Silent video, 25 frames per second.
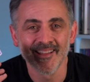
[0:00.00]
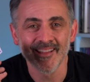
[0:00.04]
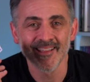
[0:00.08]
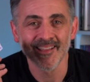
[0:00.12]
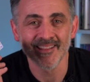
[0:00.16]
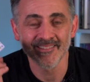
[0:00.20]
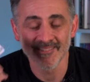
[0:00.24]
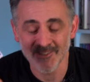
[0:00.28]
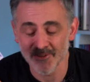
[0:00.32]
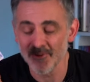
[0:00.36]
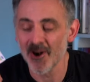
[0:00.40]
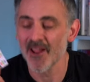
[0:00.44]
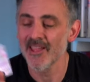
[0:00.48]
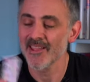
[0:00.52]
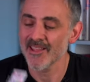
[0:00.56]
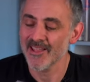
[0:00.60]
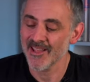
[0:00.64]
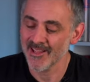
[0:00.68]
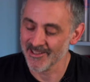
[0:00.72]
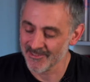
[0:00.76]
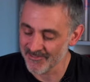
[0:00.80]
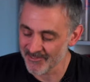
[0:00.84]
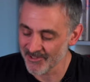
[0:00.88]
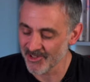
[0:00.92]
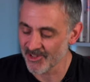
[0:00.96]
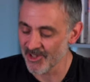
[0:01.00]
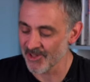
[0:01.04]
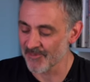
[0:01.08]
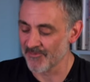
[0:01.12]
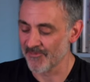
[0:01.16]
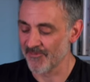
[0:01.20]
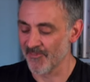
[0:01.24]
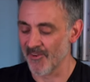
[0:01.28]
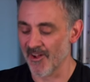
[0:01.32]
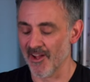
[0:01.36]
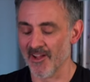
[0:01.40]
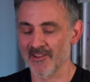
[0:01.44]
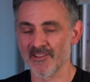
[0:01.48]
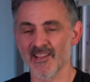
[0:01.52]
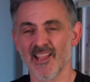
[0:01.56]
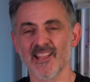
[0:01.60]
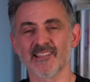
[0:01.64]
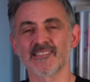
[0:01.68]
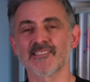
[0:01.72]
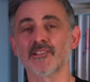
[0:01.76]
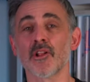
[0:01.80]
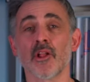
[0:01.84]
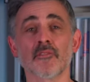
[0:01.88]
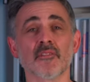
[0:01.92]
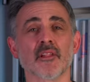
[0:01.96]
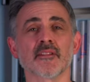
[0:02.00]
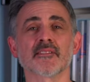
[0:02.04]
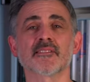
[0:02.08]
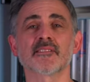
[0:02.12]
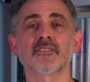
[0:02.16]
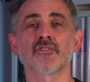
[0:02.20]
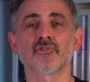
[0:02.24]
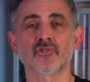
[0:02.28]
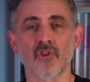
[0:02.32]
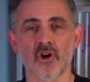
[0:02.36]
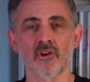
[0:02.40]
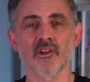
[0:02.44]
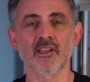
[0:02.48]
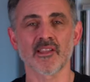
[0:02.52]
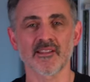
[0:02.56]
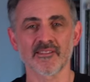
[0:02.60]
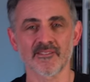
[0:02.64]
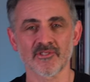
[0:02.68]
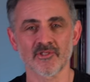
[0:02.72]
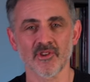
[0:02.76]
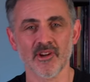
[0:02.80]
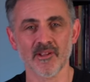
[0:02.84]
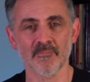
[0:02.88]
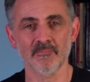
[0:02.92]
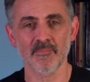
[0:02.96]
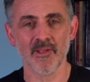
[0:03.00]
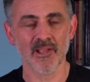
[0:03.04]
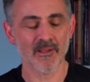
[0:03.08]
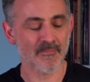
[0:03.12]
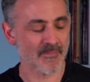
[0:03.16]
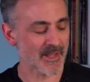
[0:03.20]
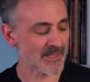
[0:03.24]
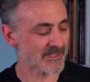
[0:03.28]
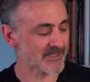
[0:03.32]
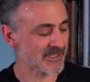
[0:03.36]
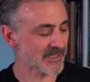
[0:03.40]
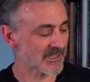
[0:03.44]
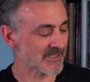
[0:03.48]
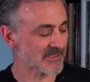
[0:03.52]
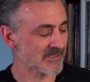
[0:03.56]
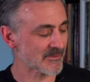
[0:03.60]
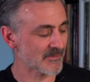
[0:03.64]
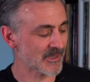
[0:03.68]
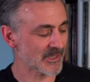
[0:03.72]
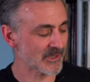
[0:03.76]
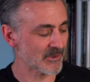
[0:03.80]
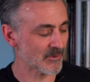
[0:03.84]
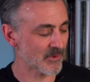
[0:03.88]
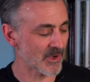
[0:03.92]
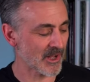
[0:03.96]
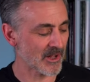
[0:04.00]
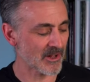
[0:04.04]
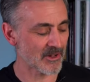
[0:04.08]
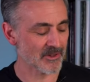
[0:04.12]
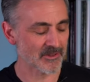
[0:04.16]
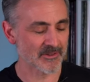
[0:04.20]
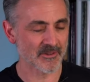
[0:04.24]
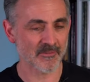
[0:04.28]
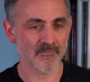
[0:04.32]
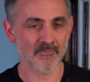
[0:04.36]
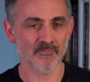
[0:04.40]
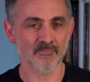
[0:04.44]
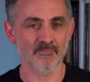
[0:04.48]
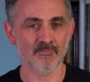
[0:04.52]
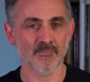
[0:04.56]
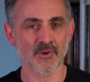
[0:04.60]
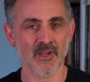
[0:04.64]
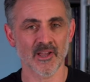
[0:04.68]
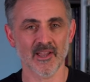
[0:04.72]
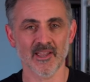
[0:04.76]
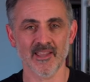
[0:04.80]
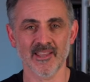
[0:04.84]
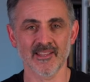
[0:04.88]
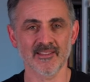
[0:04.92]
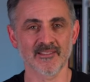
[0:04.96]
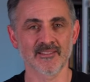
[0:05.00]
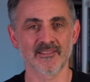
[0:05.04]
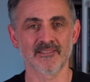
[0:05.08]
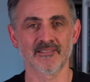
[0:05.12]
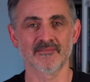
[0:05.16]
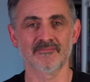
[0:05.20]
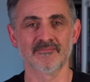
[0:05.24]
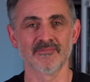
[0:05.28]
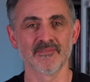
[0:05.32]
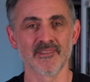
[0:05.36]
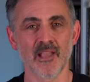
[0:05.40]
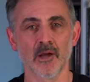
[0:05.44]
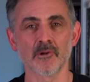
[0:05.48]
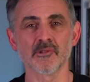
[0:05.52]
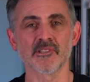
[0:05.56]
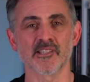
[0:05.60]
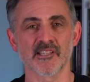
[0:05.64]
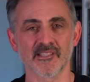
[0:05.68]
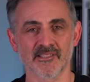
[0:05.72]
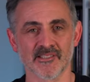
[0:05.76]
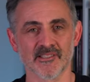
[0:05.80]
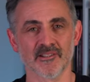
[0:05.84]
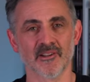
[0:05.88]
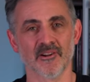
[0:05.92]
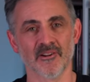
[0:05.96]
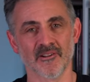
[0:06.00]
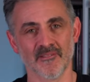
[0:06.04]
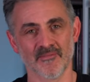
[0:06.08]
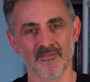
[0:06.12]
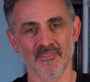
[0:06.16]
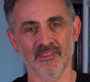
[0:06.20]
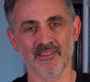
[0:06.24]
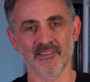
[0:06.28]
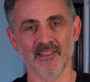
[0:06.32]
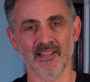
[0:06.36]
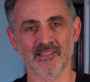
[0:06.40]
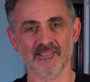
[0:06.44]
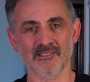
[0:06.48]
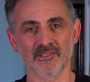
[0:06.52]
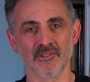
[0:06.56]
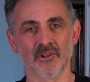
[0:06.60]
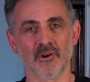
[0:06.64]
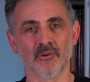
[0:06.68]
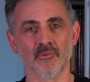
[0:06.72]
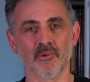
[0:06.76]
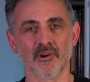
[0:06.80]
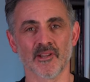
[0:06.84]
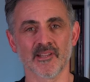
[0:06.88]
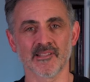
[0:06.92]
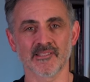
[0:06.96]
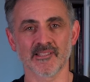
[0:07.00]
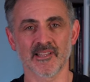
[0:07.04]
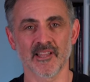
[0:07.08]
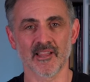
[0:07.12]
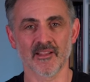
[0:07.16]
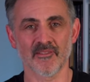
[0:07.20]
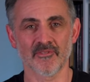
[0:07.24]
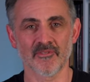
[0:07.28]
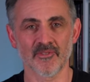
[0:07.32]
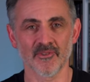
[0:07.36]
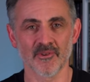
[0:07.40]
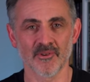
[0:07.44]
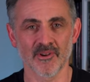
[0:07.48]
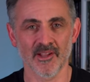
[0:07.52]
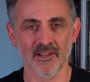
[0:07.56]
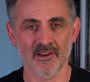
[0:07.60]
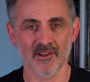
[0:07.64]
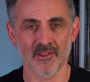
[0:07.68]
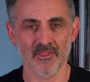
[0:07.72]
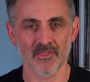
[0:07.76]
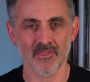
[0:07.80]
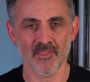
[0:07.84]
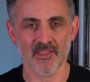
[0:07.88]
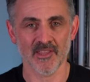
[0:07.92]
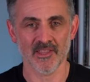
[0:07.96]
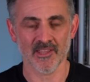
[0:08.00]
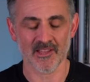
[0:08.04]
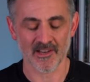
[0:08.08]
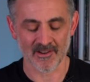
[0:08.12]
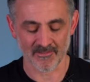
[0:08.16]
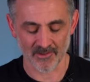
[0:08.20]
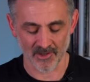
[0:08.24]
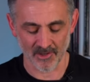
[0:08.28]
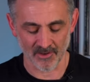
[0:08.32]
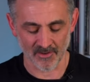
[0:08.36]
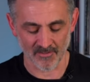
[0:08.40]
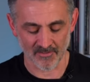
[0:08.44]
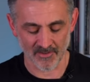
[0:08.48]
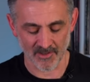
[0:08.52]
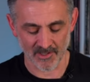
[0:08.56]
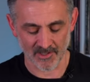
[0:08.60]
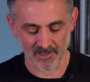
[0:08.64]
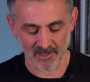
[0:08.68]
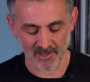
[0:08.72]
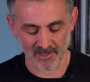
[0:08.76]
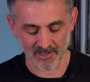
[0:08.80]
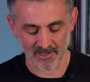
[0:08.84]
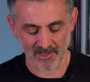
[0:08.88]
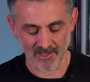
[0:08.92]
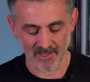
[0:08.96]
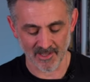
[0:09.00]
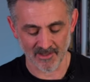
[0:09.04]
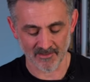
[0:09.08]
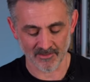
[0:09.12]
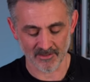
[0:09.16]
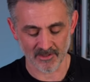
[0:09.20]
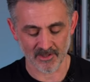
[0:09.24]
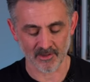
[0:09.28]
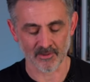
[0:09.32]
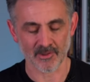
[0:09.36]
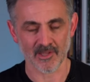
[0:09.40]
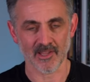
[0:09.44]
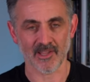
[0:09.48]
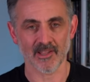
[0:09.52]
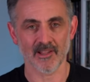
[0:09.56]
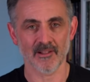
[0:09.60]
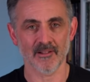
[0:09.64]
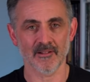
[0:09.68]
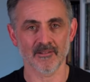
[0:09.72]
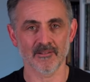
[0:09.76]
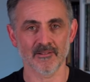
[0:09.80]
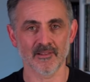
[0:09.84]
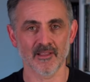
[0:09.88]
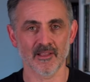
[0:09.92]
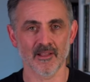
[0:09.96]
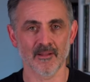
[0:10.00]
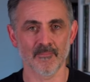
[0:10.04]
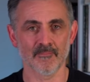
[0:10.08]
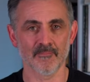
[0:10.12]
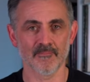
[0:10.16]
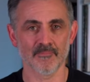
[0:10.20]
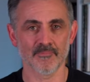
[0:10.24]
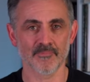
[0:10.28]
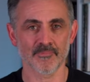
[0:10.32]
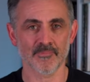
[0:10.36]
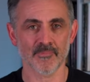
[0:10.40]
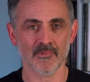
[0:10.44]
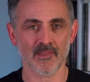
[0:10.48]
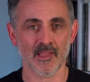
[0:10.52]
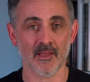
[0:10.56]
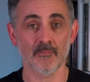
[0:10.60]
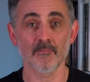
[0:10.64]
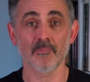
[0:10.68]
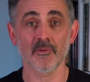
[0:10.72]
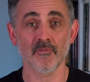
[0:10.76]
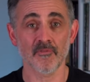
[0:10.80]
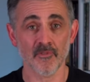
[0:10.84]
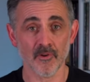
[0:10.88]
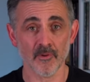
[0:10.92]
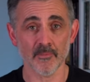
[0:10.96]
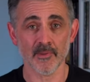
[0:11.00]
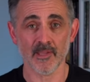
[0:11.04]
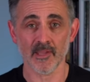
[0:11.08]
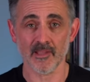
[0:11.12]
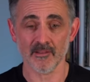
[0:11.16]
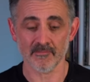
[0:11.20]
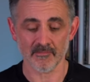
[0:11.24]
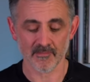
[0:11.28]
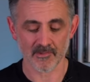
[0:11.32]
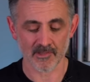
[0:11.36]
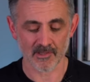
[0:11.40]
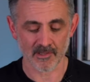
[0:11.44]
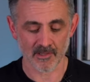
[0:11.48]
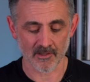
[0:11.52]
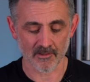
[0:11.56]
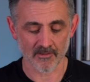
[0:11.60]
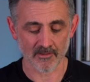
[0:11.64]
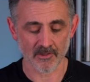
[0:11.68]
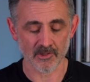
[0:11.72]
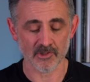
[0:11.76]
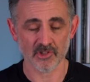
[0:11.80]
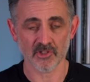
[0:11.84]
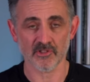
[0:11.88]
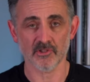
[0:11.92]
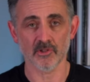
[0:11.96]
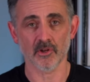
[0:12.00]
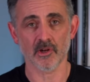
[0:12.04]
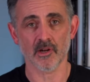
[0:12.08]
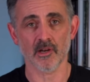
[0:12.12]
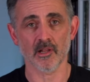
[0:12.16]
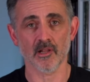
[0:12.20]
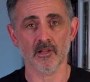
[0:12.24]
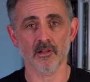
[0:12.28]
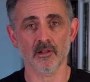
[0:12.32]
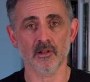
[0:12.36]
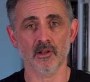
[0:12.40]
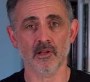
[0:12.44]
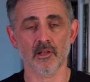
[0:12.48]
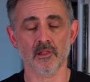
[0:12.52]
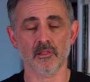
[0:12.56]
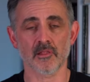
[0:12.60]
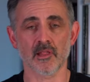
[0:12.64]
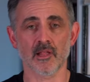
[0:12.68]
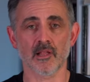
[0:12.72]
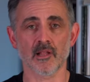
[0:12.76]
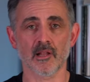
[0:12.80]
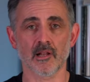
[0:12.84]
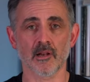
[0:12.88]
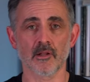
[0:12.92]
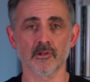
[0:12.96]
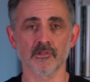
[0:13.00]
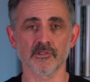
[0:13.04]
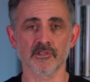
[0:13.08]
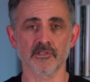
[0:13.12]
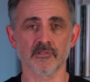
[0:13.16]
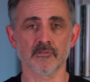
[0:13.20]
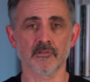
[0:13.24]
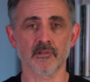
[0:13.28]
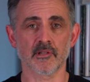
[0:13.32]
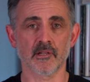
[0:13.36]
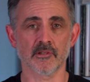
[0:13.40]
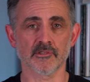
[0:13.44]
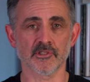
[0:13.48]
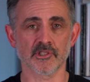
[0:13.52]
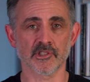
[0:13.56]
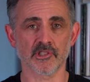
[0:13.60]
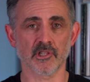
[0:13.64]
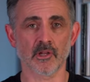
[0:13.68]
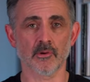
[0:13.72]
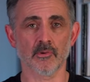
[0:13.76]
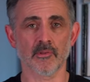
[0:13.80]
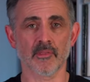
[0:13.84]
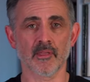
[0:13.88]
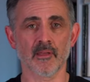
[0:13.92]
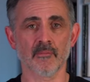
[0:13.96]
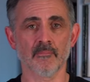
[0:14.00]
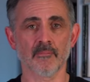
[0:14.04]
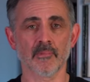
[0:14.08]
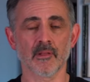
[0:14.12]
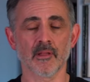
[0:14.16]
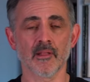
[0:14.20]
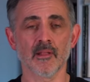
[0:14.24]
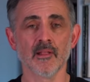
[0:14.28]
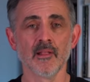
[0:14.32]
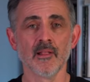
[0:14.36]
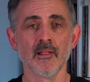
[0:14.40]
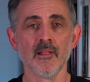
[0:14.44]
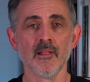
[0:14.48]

it's great, it's good fun. It's not the strongest trick bit of mentalism in the world, but it knows it's not, and that's not what it's there for. And I think you'll have a lot of fun learning it, doing it, and um, and performing it. You know, you're just not gonna, like I said, close close your show with it, but